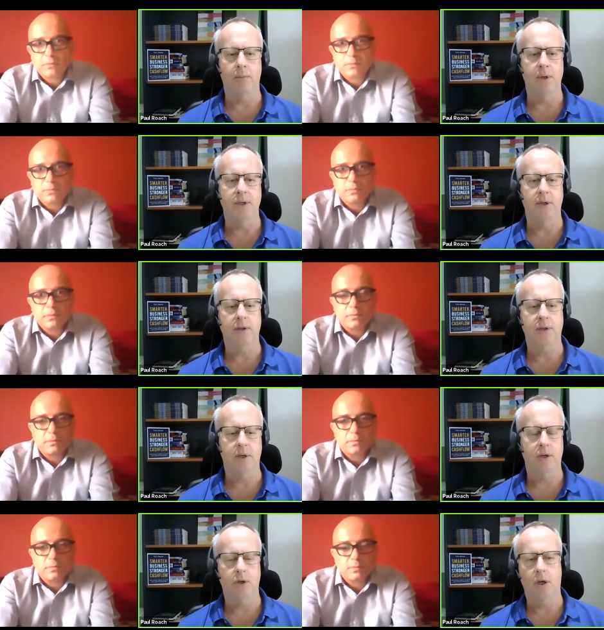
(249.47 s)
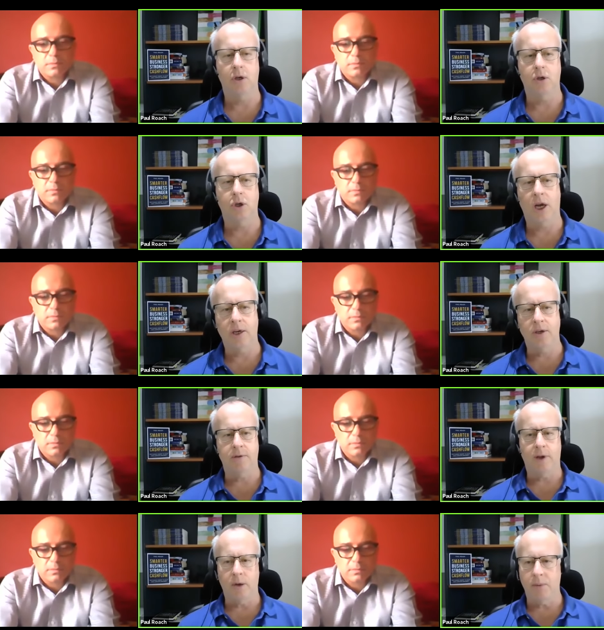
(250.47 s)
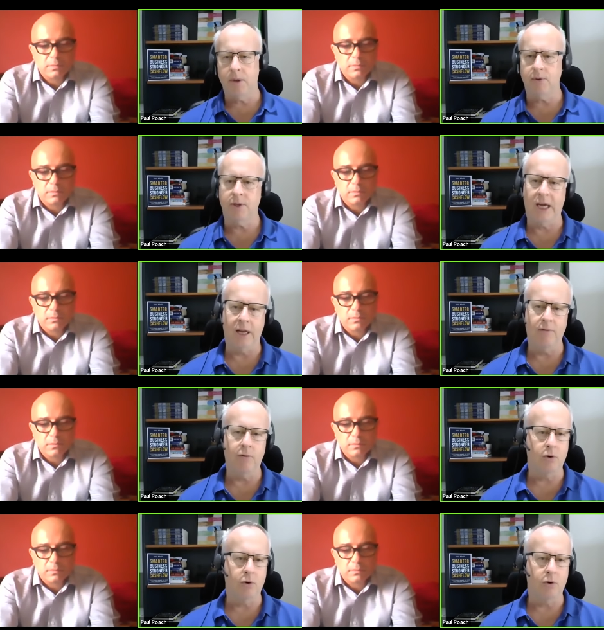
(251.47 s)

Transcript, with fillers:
Speaker 1: the business, unless you can change the fundamentals of getting foot